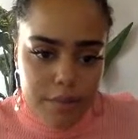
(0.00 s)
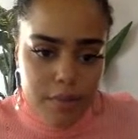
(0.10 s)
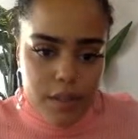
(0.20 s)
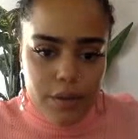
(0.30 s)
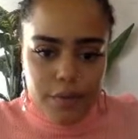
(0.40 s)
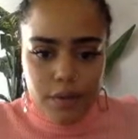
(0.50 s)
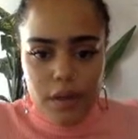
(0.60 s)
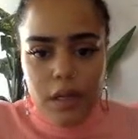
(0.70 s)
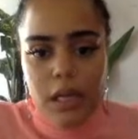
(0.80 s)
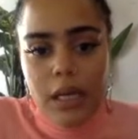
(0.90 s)
So if you
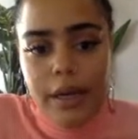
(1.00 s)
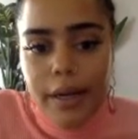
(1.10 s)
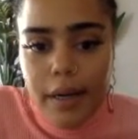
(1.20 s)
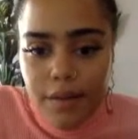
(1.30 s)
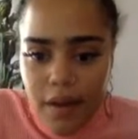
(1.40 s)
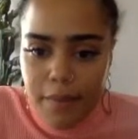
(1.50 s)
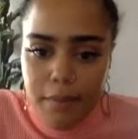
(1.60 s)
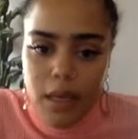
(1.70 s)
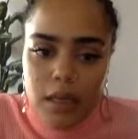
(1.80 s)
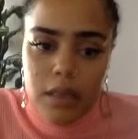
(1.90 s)
look here, if I
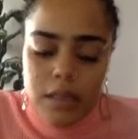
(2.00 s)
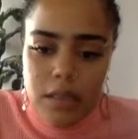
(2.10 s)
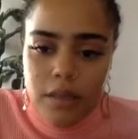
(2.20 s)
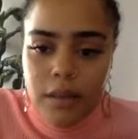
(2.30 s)
mixed...